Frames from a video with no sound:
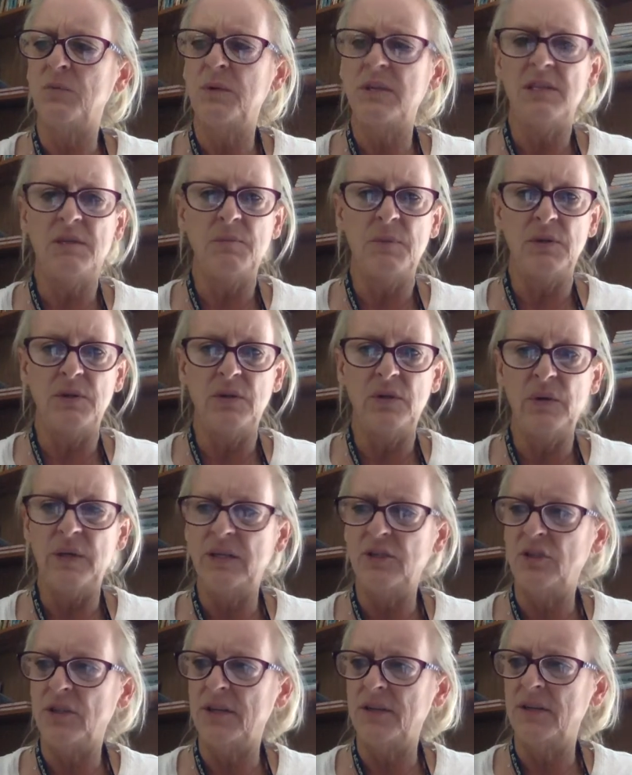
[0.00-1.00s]
whispered to
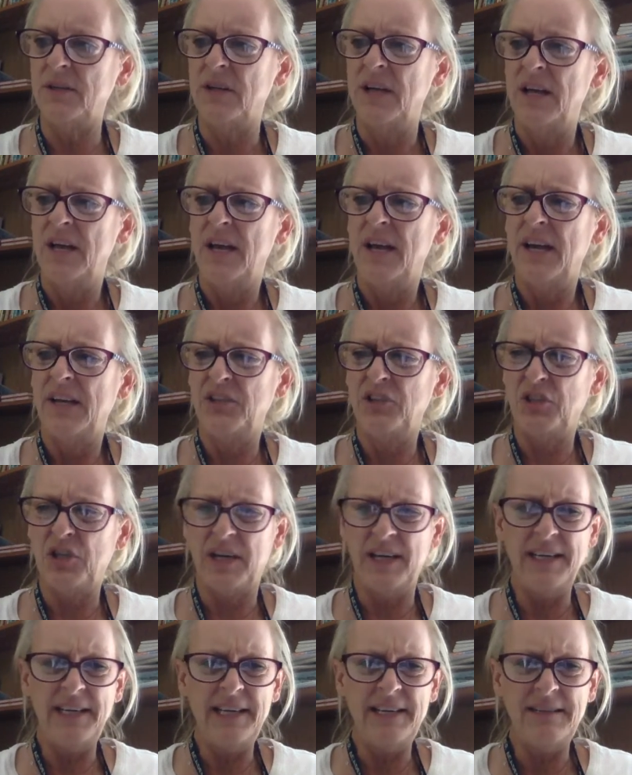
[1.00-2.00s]
each other, a
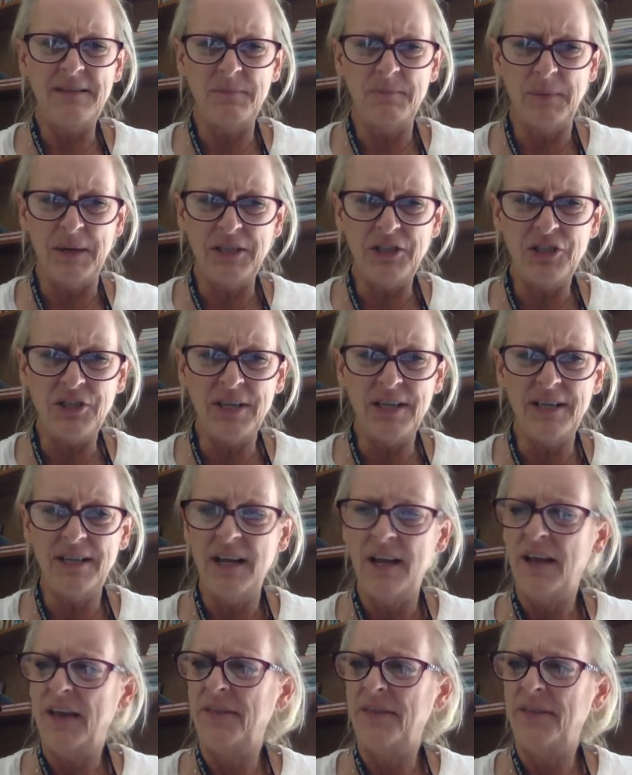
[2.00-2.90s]
Chinese munchkin?